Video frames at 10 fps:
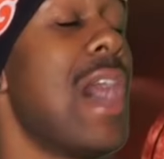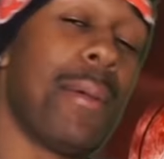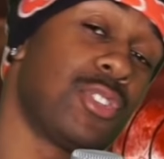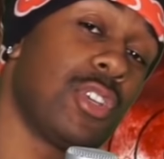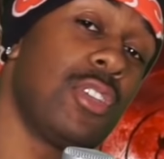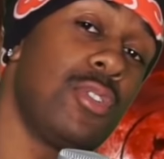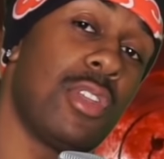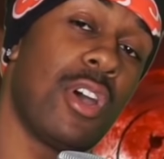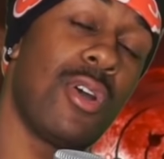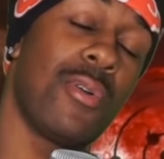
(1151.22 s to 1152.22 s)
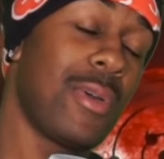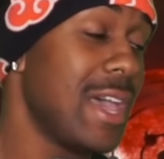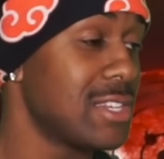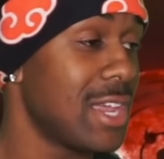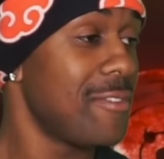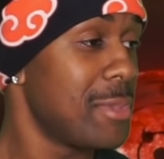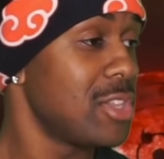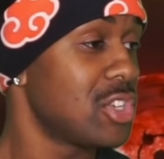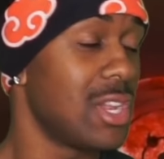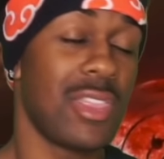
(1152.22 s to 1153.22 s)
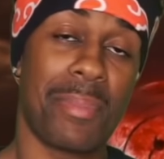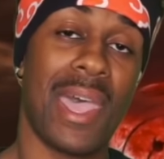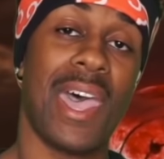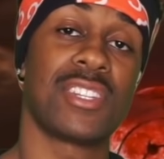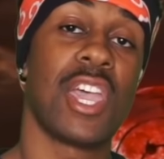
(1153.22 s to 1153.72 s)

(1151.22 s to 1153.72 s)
I'm sure you know, as I've mentioned in the past,